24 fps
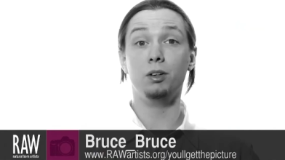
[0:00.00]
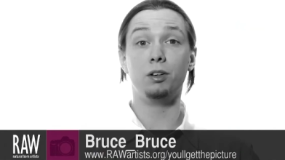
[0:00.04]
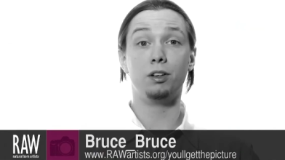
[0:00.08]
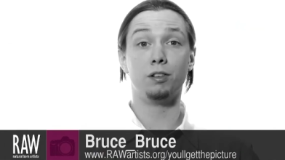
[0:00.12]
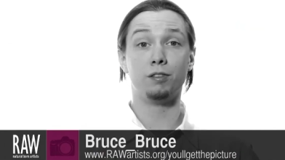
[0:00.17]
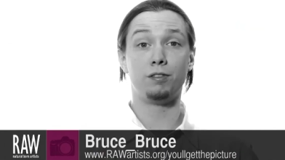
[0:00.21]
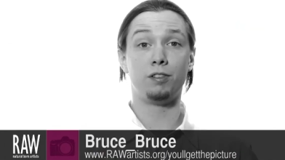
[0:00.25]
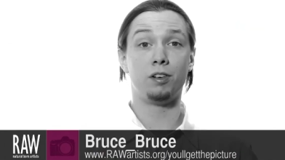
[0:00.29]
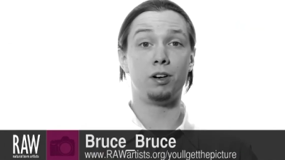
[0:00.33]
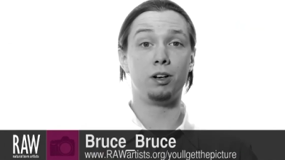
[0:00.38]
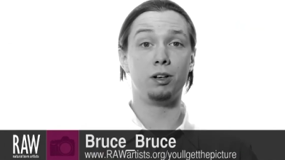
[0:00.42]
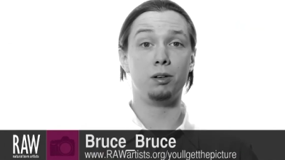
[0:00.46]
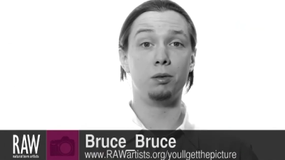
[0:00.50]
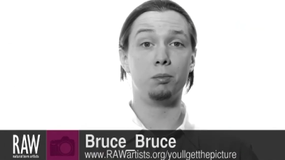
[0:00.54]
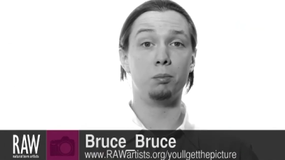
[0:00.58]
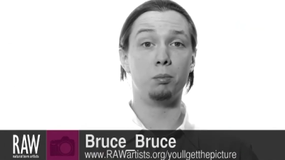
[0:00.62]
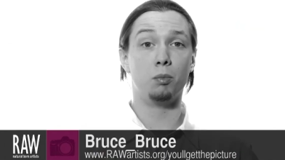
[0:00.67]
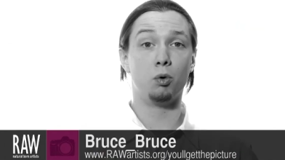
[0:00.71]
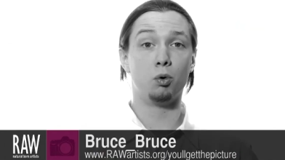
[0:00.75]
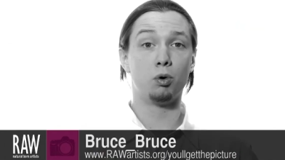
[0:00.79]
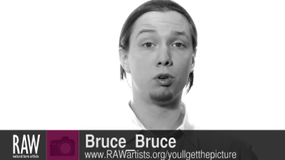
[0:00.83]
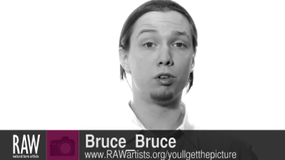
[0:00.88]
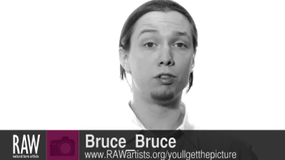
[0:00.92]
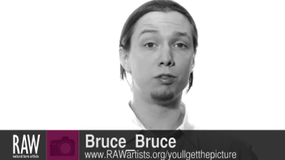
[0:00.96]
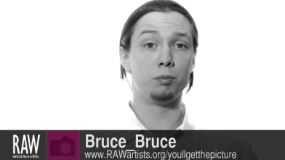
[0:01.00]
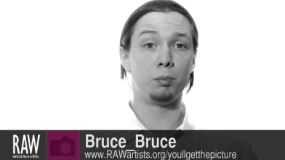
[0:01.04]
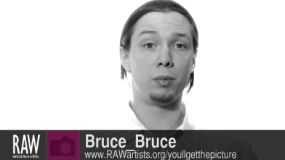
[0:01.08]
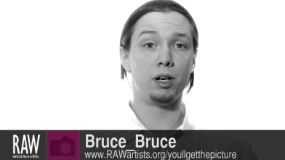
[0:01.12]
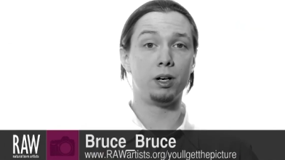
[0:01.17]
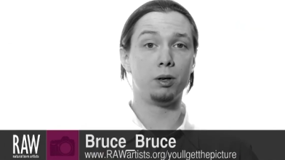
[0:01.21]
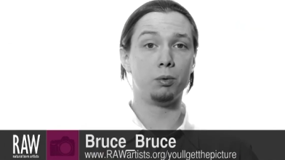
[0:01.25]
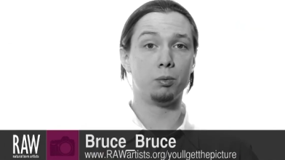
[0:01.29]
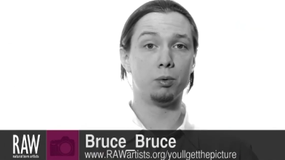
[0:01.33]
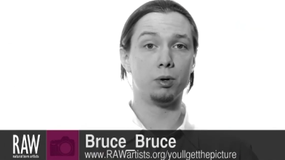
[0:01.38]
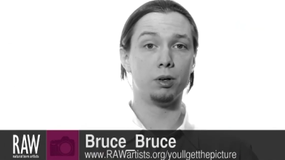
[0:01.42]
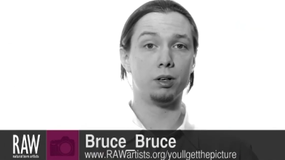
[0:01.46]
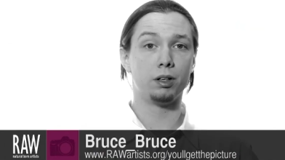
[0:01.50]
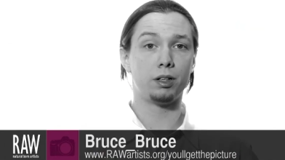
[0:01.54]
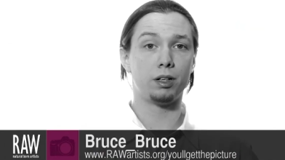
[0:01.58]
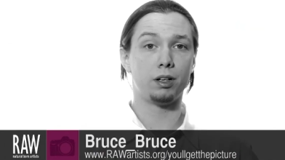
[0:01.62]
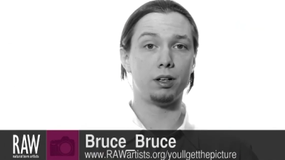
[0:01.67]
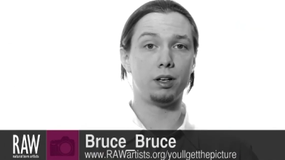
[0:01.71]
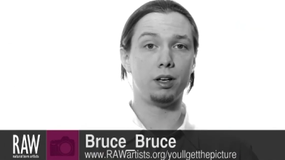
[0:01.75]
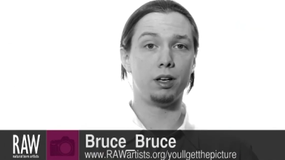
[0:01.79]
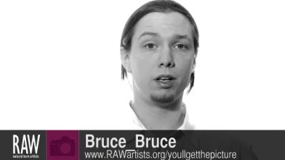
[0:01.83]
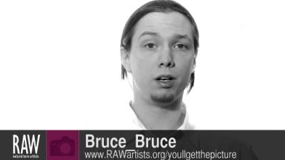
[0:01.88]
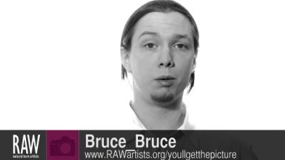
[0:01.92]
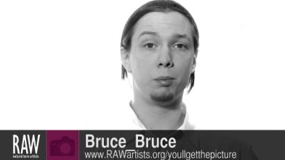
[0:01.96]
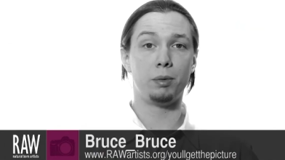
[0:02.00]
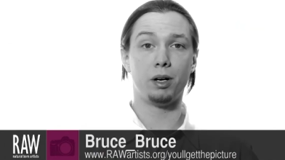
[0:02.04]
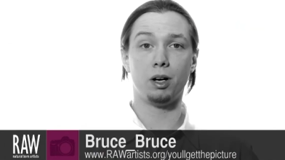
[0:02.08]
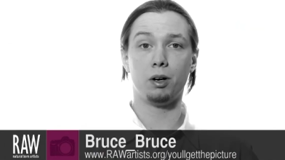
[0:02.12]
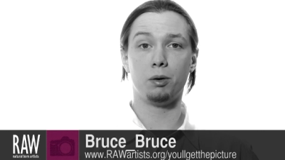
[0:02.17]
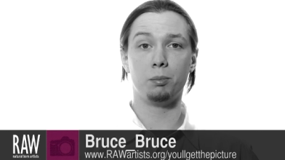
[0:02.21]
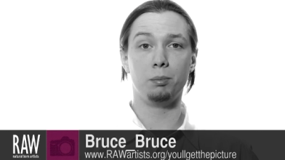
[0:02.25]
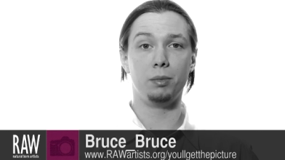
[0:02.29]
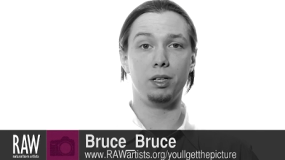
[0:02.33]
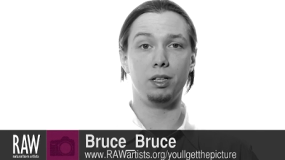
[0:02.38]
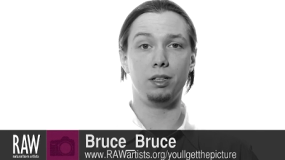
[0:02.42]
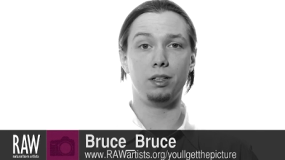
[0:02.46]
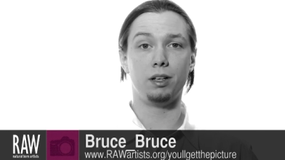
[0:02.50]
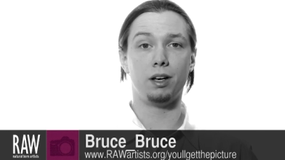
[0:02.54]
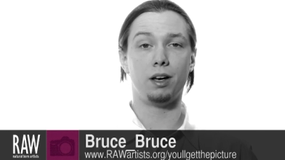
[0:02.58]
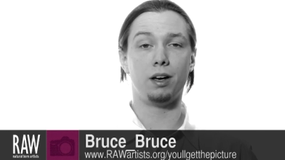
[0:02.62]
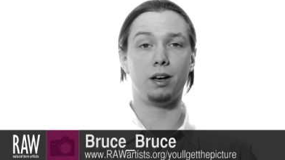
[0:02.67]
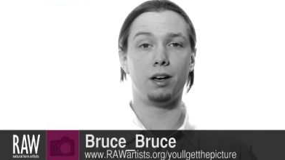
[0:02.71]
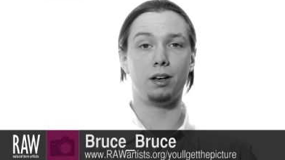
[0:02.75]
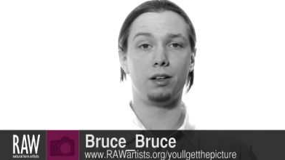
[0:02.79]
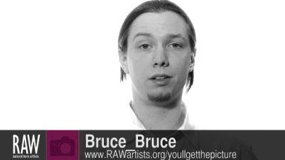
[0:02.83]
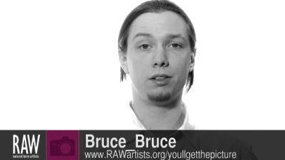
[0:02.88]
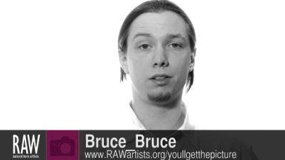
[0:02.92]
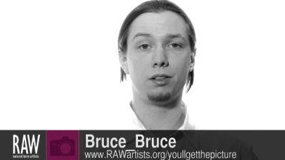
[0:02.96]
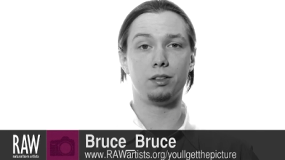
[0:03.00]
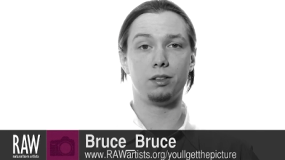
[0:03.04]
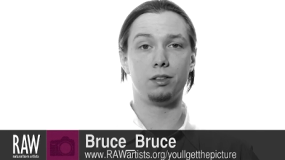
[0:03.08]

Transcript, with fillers: can find more of my work and about me at